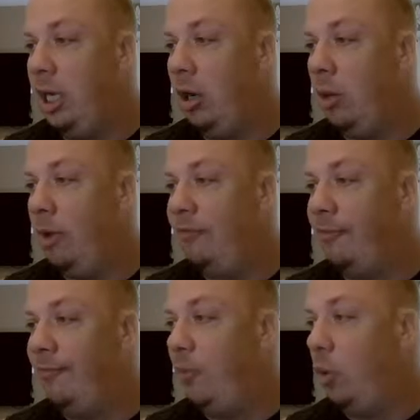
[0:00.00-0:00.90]
It went from
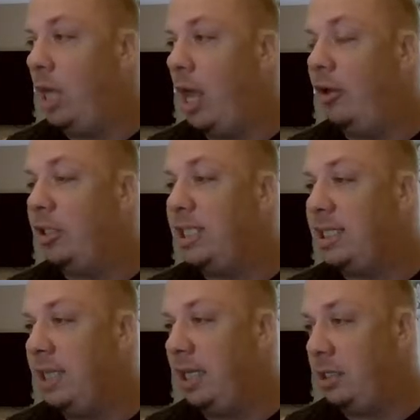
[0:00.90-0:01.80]
$4 to
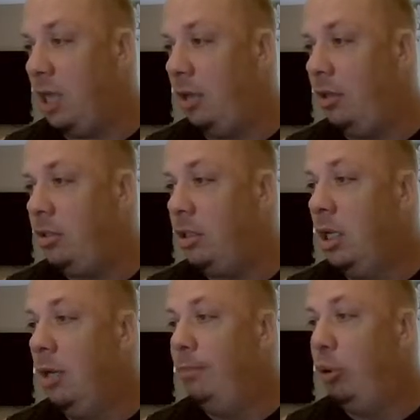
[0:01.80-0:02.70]
$6,
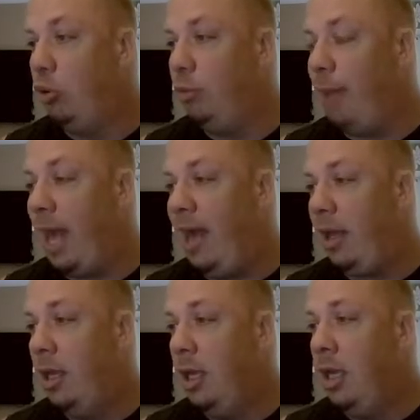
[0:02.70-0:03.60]
pulled back,
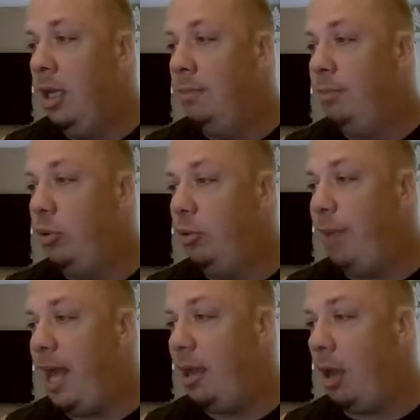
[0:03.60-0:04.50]
pulled
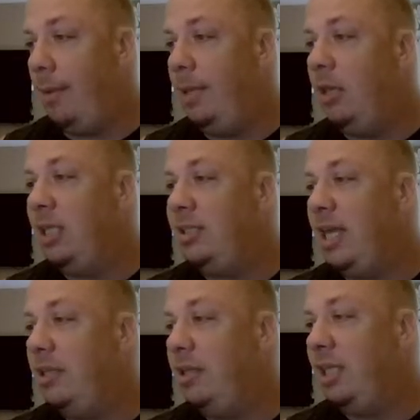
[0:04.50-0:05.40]
back. I mean, let's
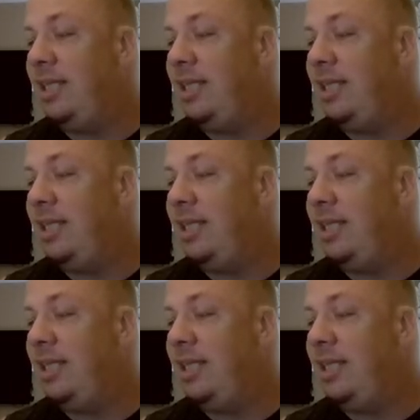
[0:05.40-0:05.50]
say it